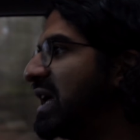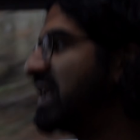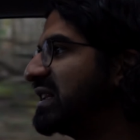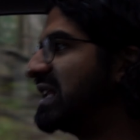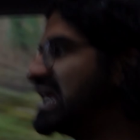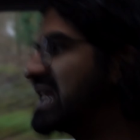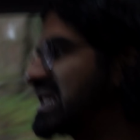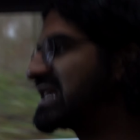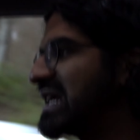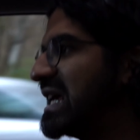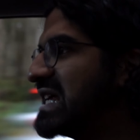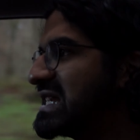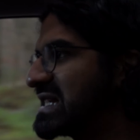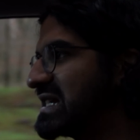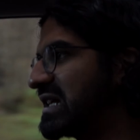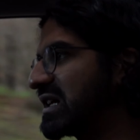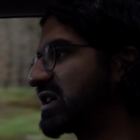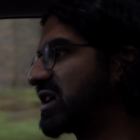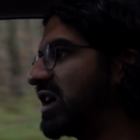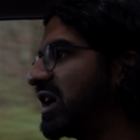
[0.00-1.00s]
This
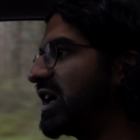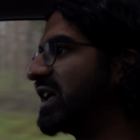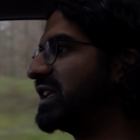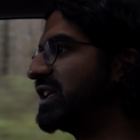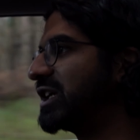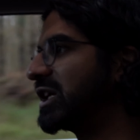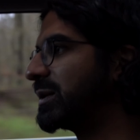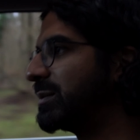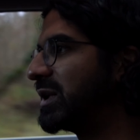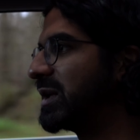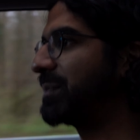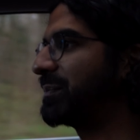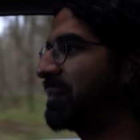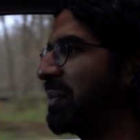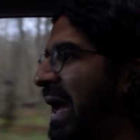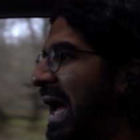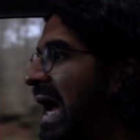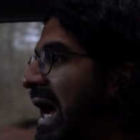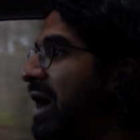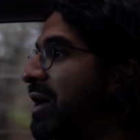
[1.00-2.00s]
isn't a car that you can be
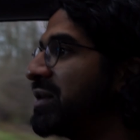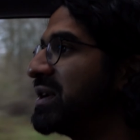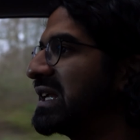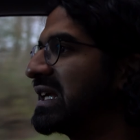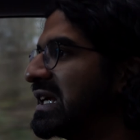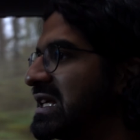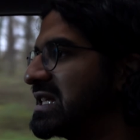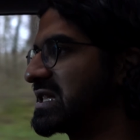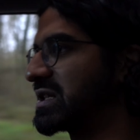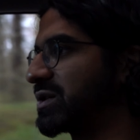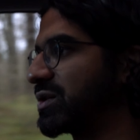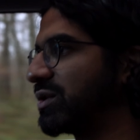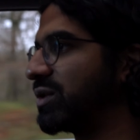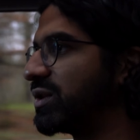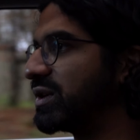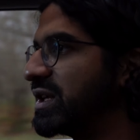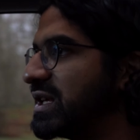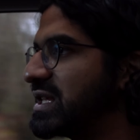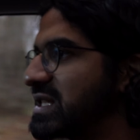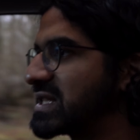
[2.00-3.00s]
pounding into
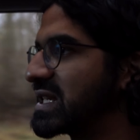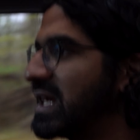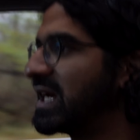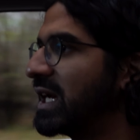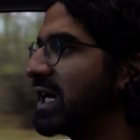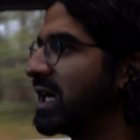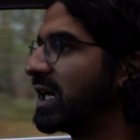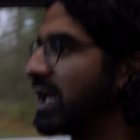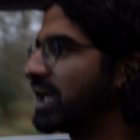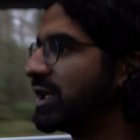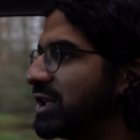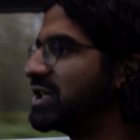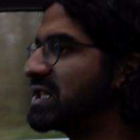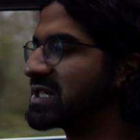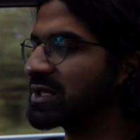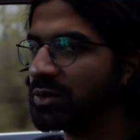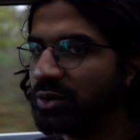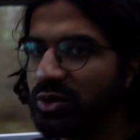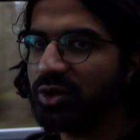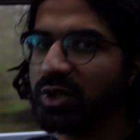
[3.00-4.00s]
corners
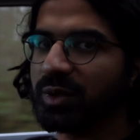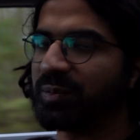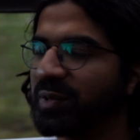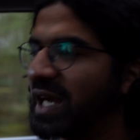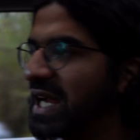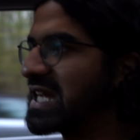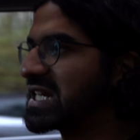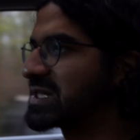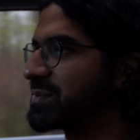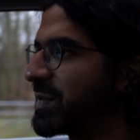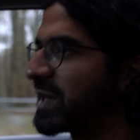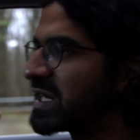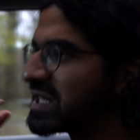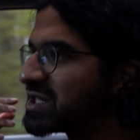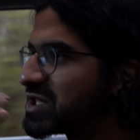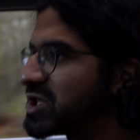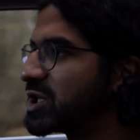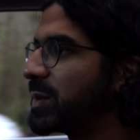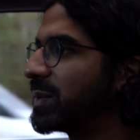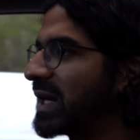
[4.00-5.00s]
using all the brakes, braking
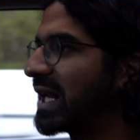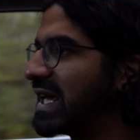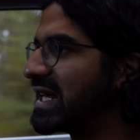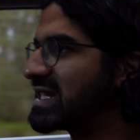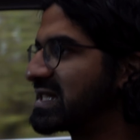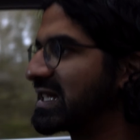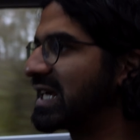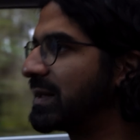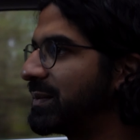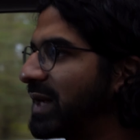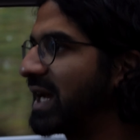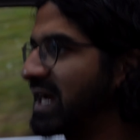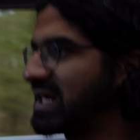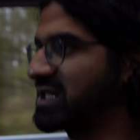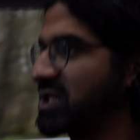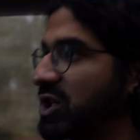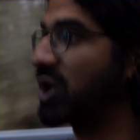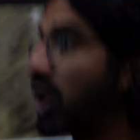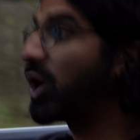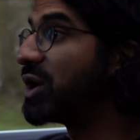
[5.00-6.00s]
super late into
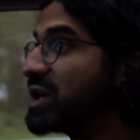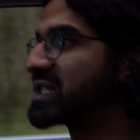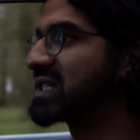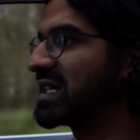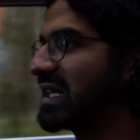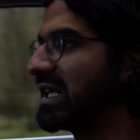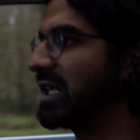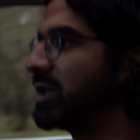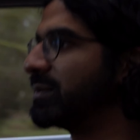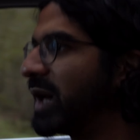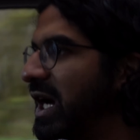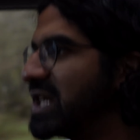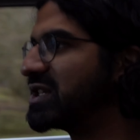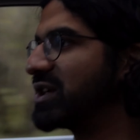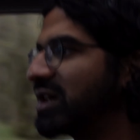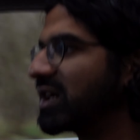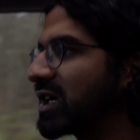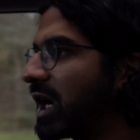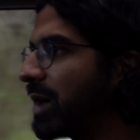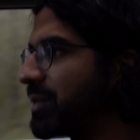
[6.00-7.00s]
apex constantly. You might do
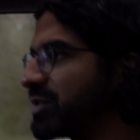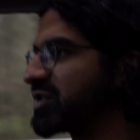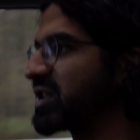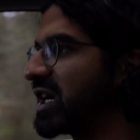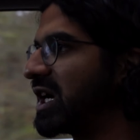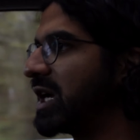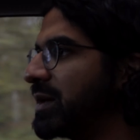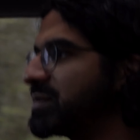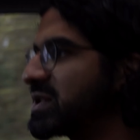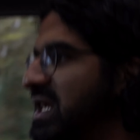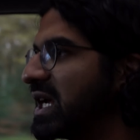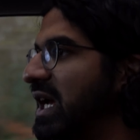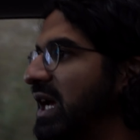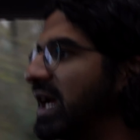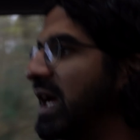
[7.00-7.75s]
it a couple times.